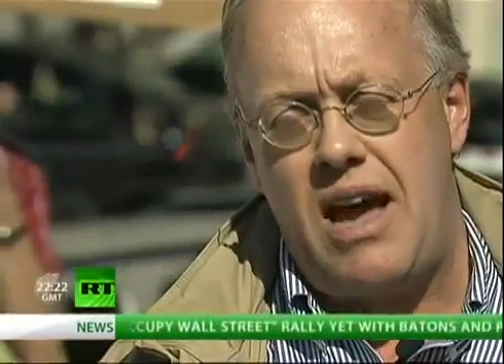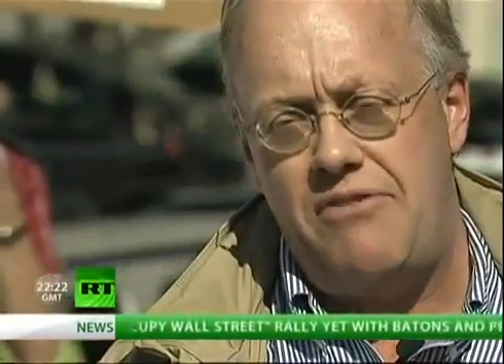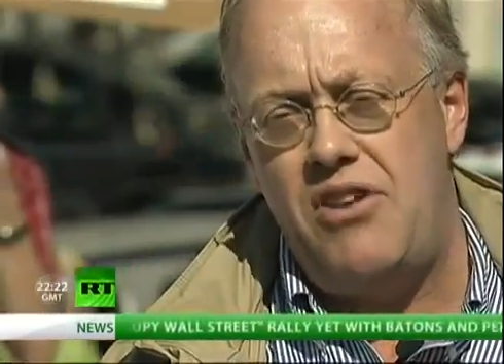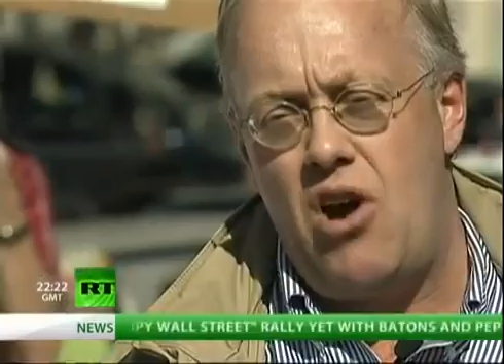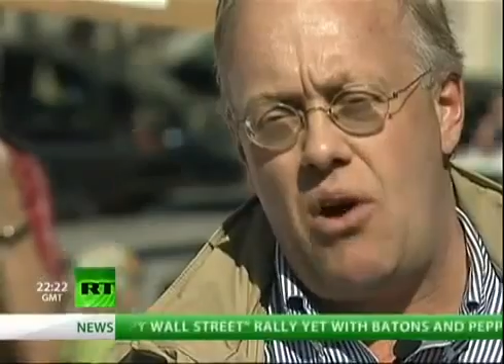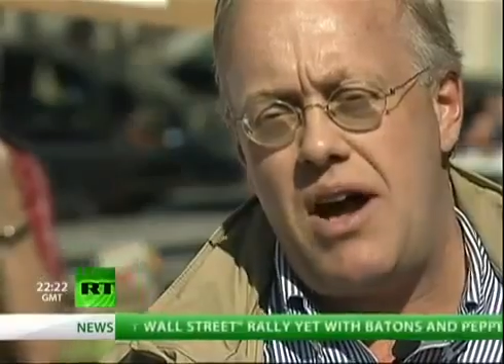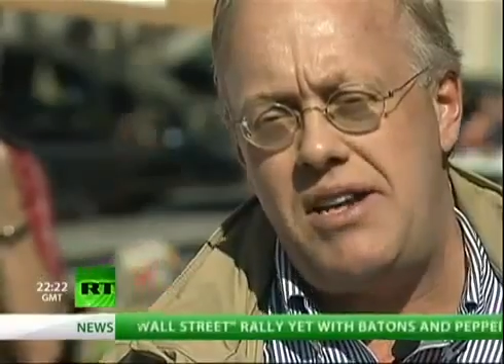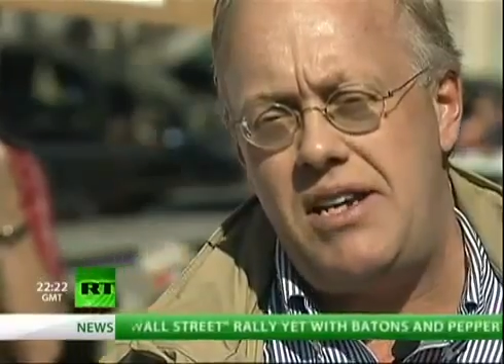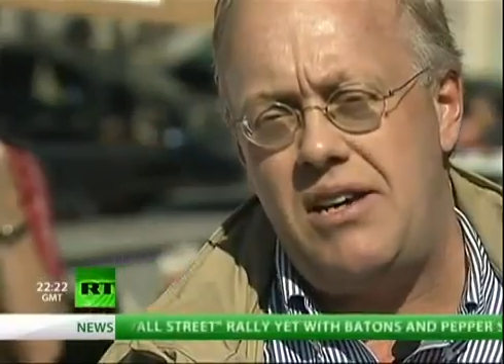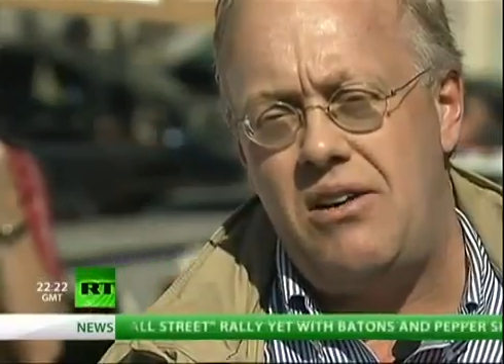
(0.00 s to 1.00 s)
have no
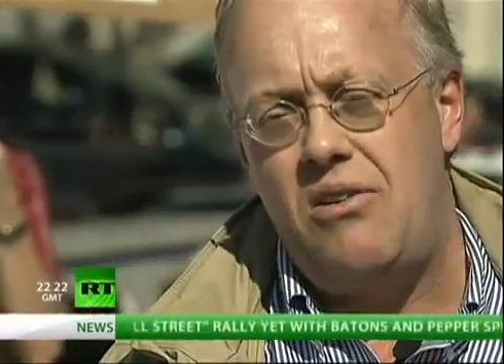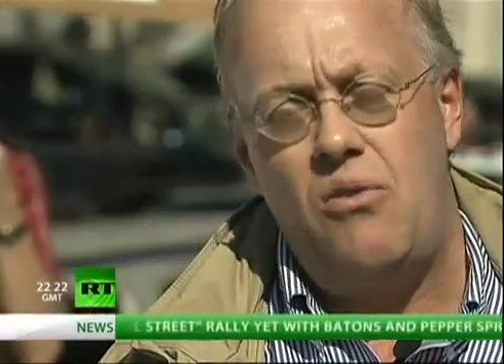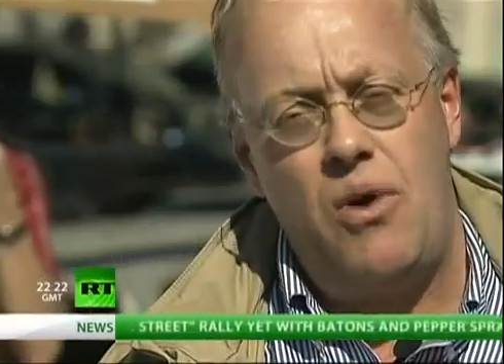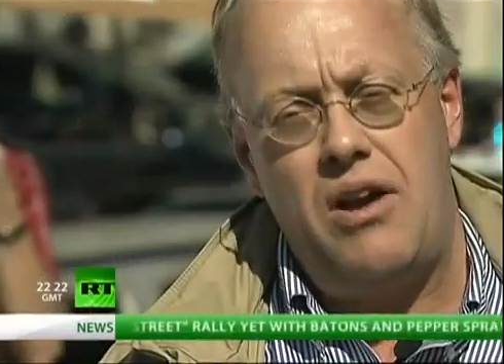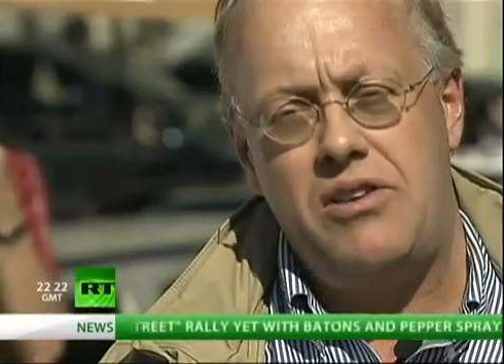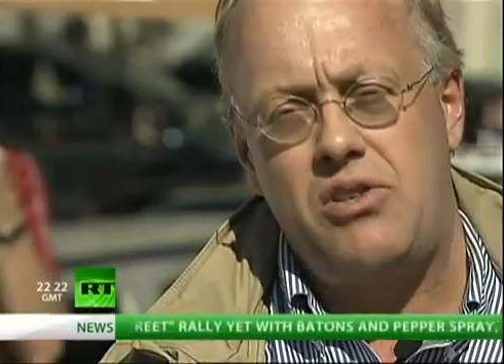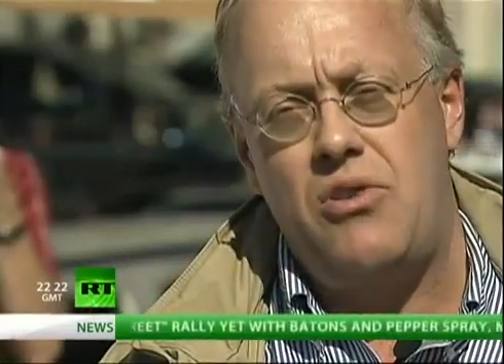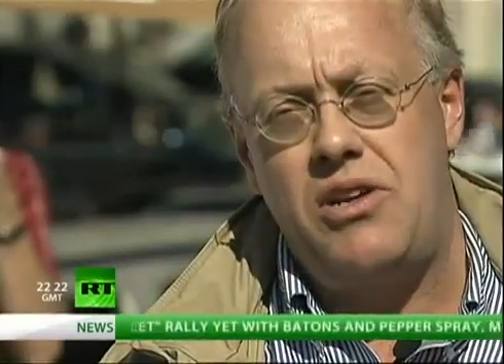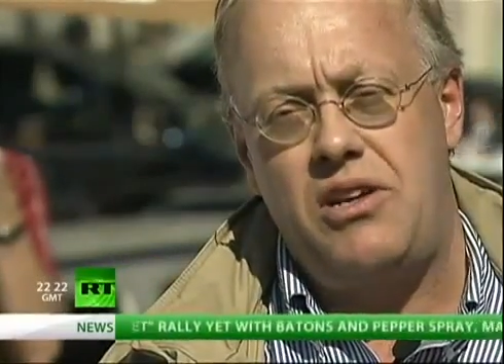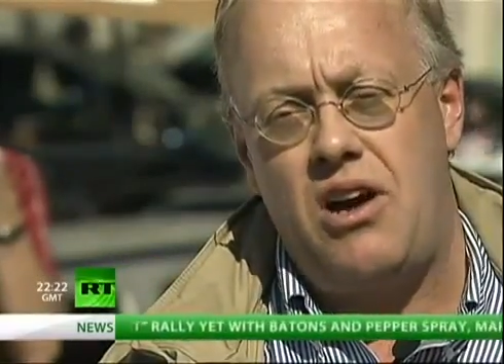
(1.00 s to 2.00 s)
idea where it's
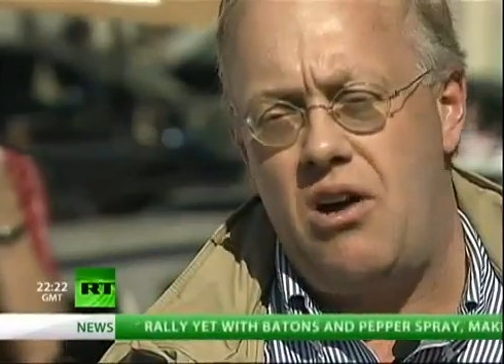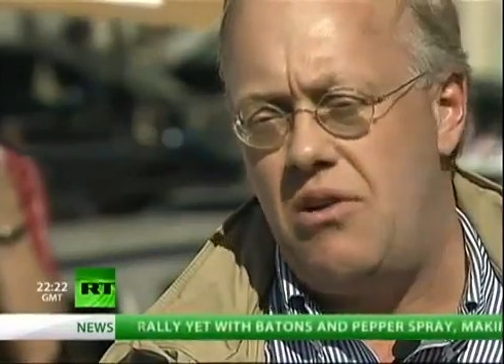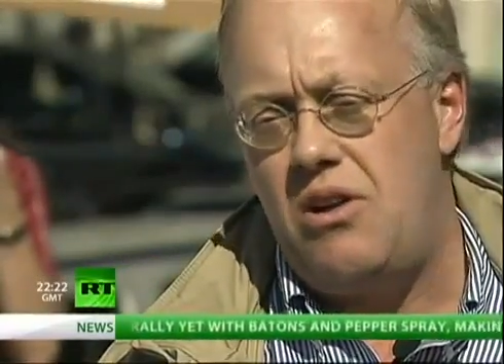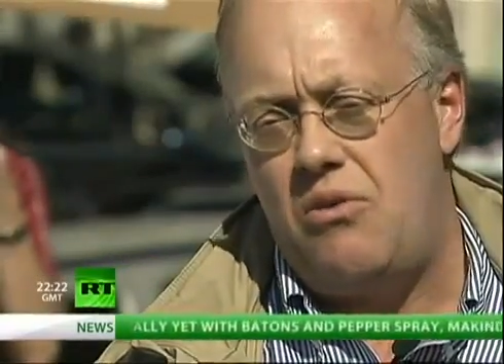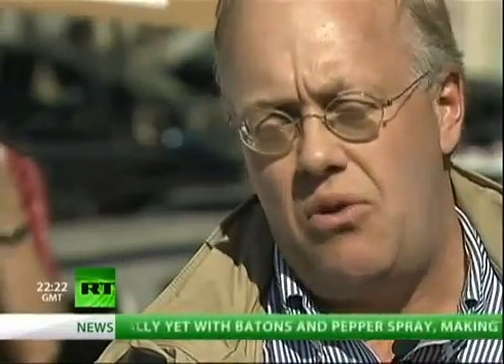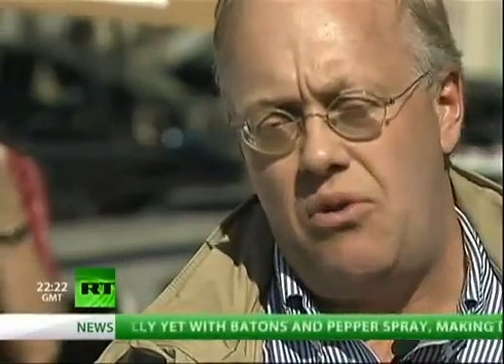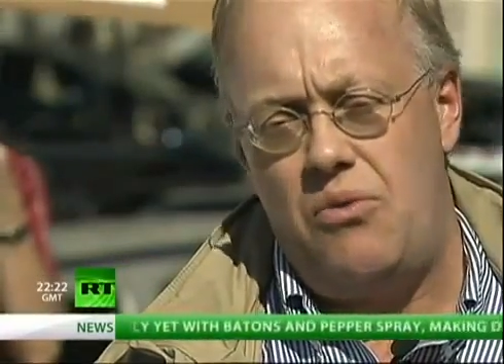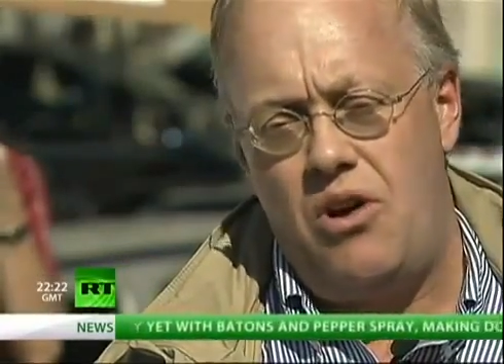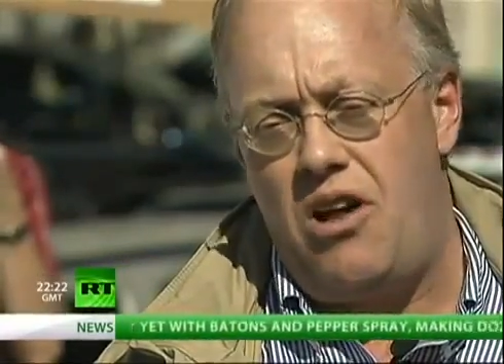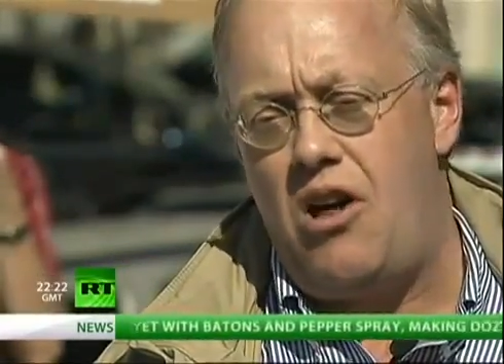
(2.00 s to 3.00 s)
going to go.
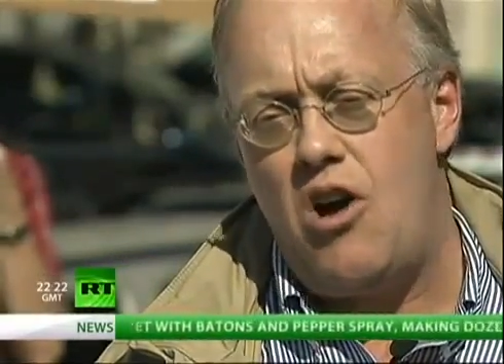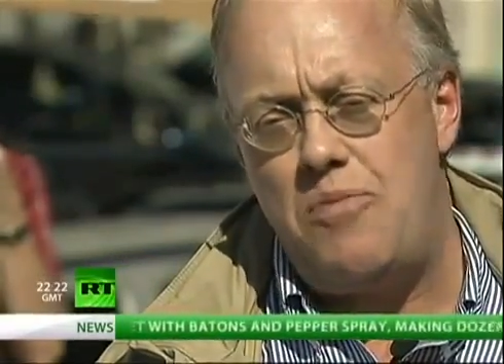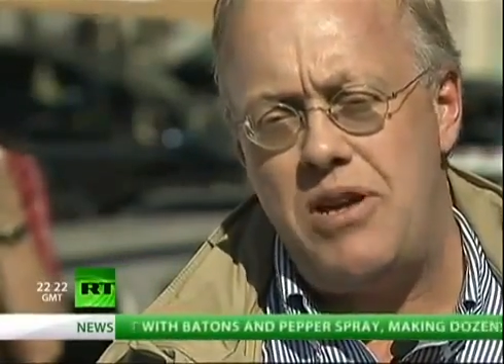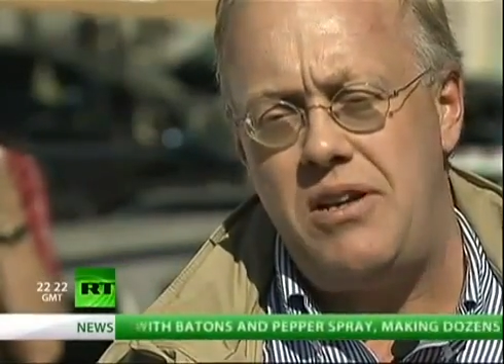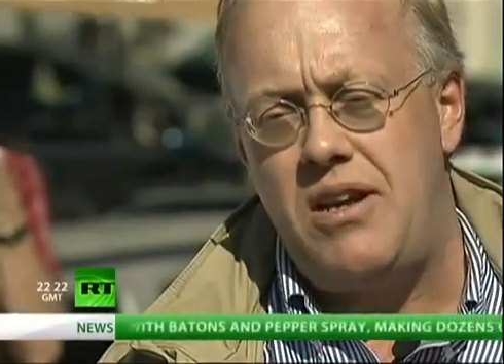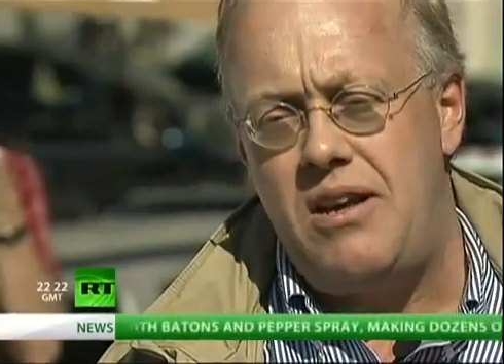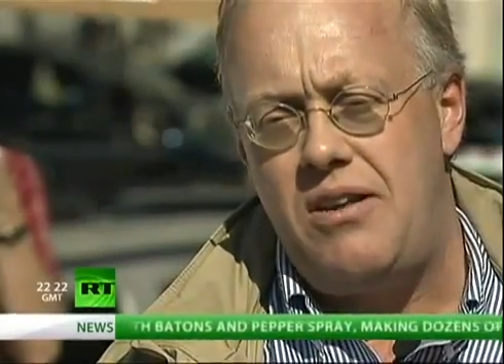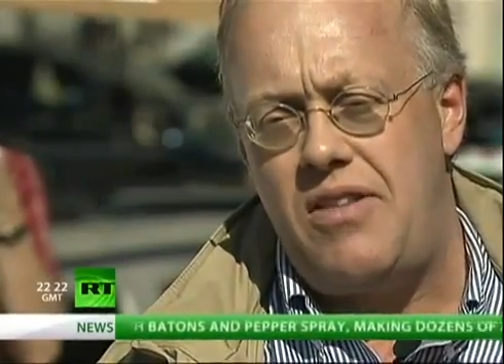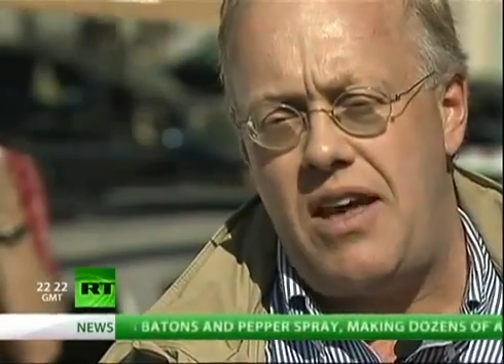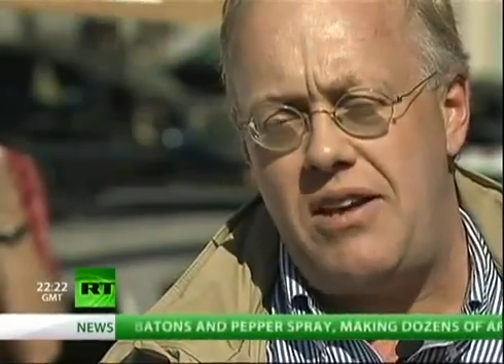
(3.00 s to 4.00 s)
We're all hoping
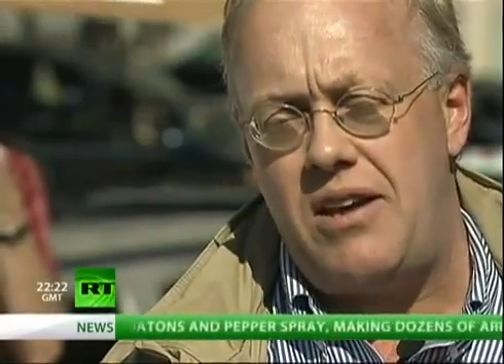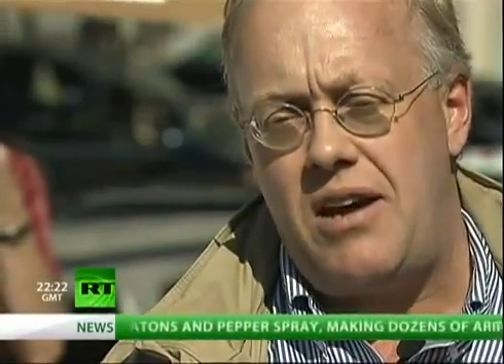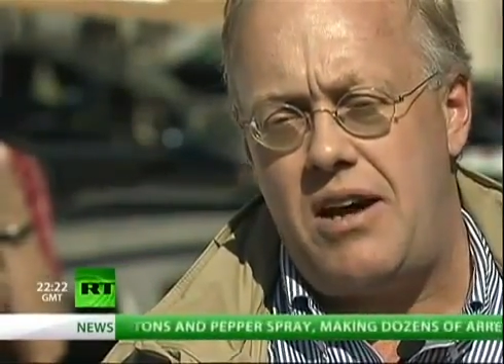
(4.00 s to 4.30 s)
that